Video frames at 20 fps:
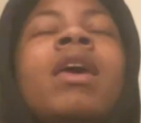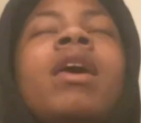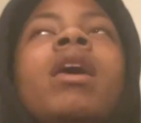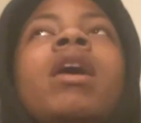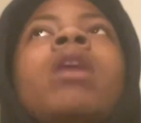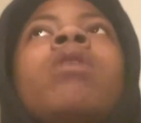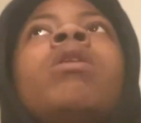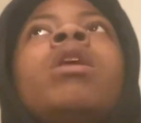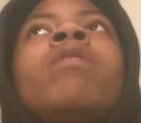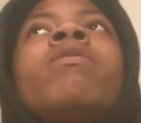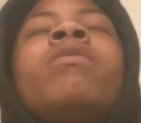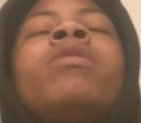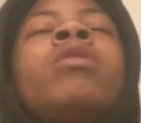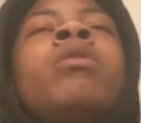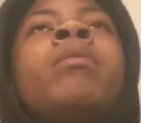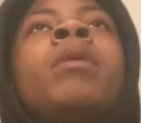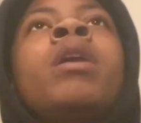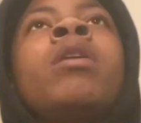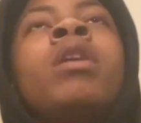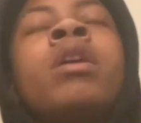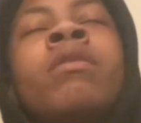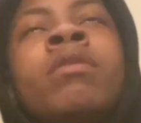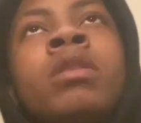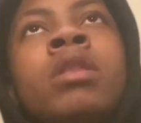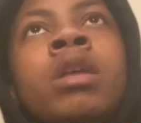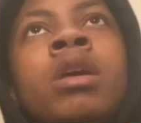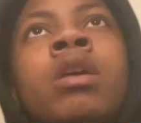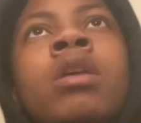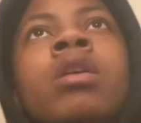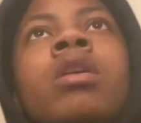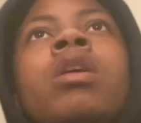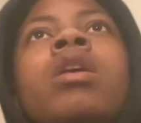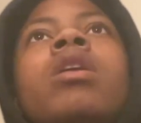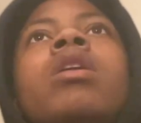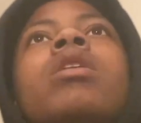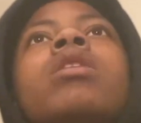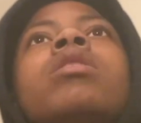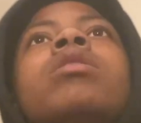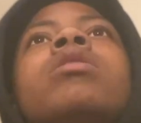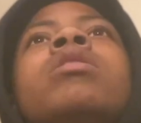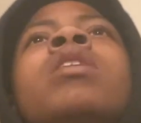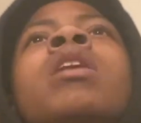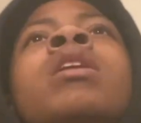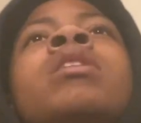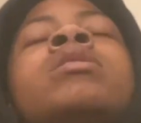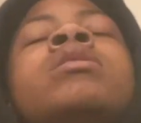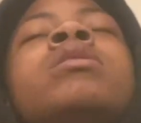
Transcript: How I feel about everything. Y'all